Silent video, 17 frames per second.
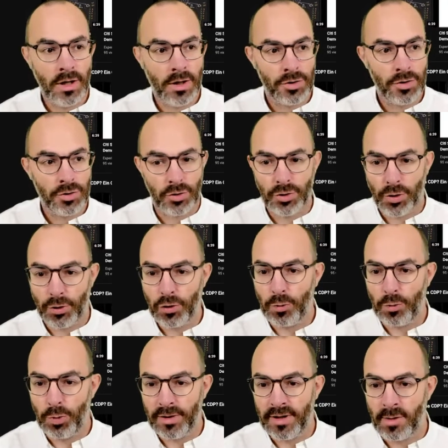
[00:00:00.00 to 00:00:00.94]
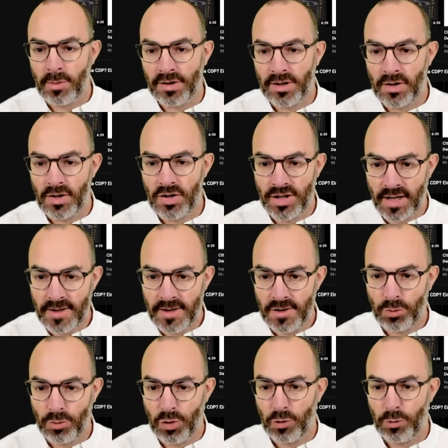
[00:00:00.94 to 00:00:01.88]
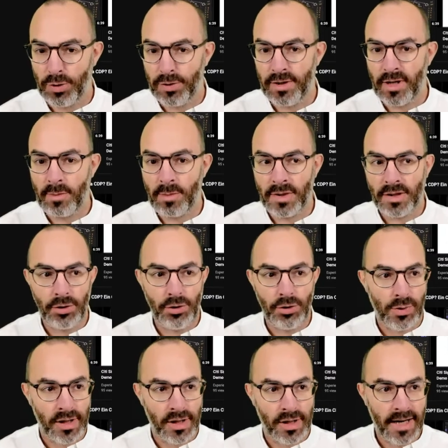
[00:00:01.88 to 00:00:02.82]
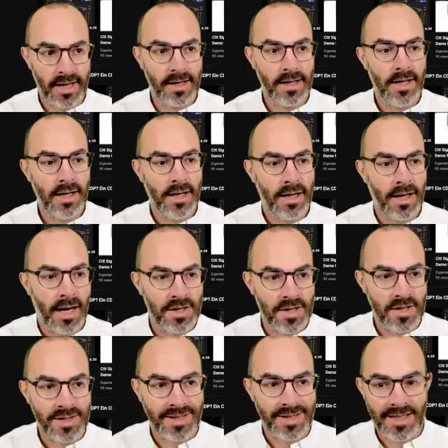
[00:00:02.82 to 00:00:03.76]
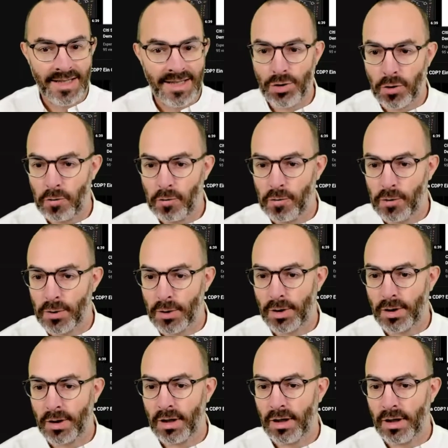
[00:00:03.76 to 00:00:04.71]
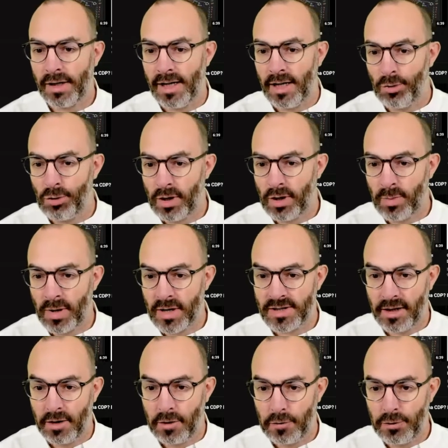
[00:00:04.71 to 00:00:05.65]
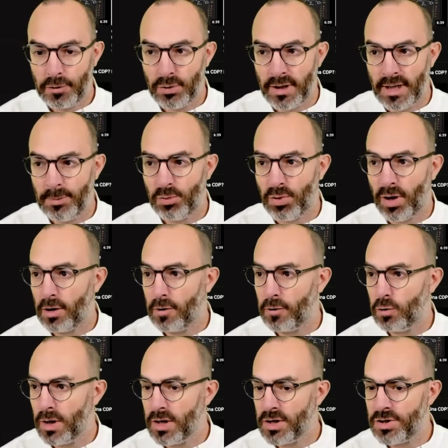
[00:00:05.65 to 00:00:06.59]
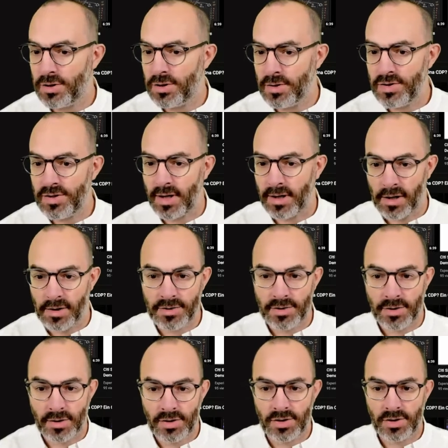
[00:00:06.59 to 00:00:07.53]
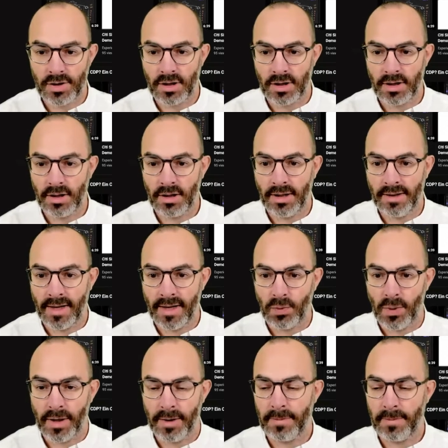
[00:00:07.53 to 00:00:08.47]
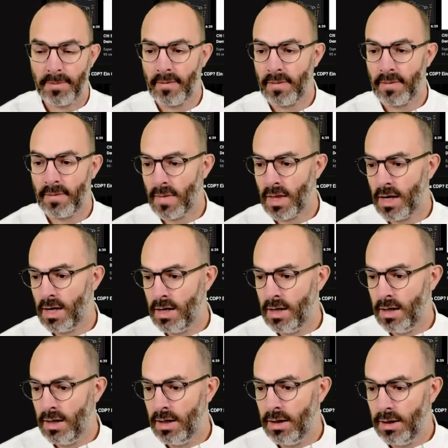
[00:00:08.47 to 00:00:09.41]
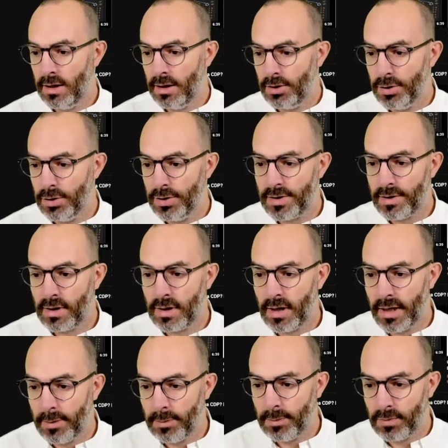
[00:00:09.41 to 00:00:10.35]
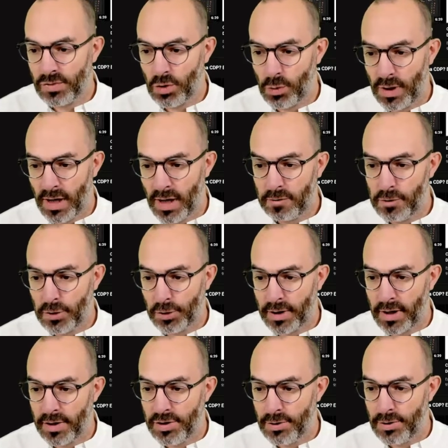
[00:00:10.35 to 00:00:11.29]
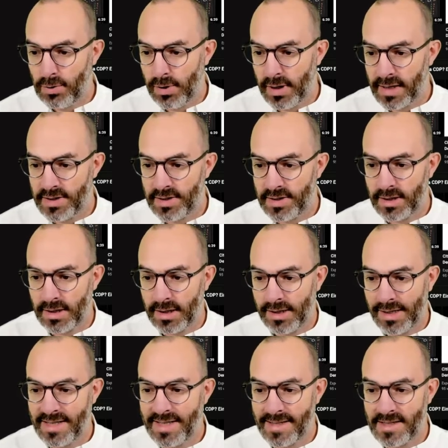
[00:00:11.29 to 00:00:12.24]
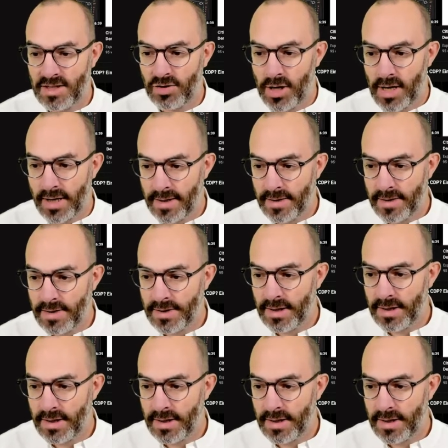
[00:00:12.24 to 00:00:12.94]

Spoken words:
So don't put them in the chat, but put them in the Q&A, and it's easier for Clément and myself to keep track of questions and answers in that way. Good. So without further ado, let's get started.